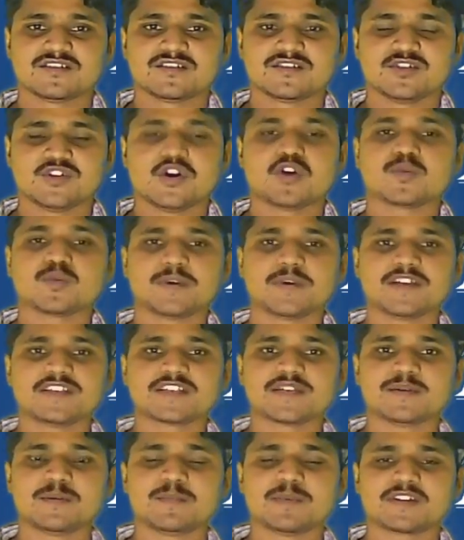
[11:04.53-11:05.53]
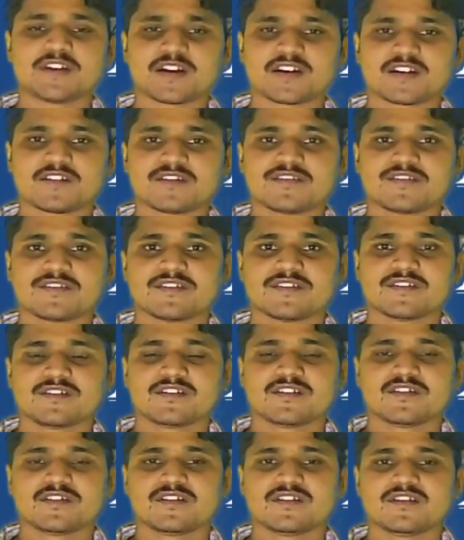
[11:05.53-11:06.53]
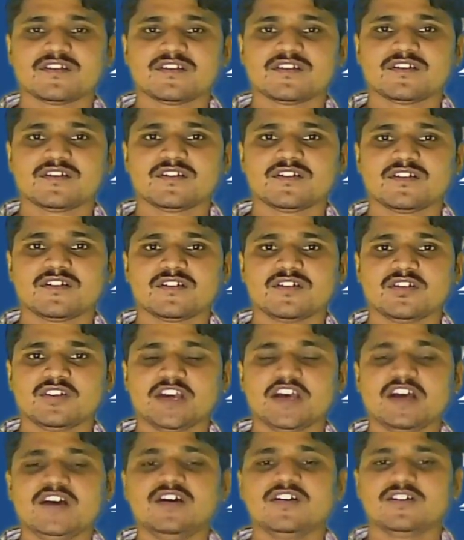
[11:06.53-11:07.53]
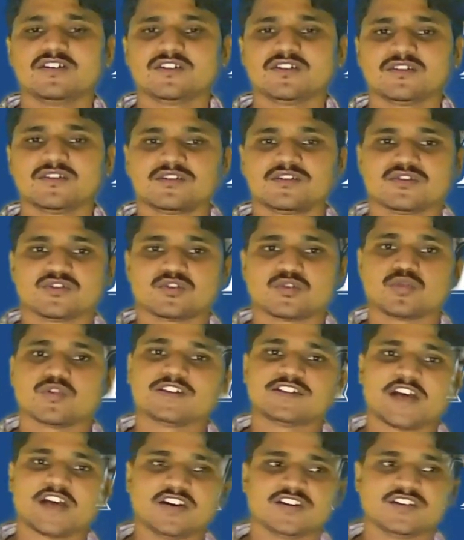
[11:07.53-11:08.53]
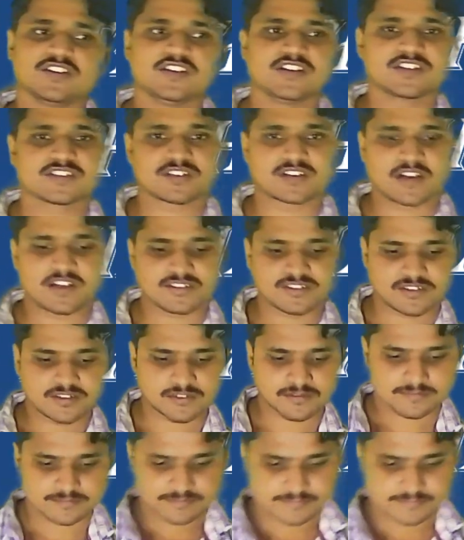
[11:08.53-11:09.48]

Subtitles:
You have to please remember that. Okay. So, we will join in the next class.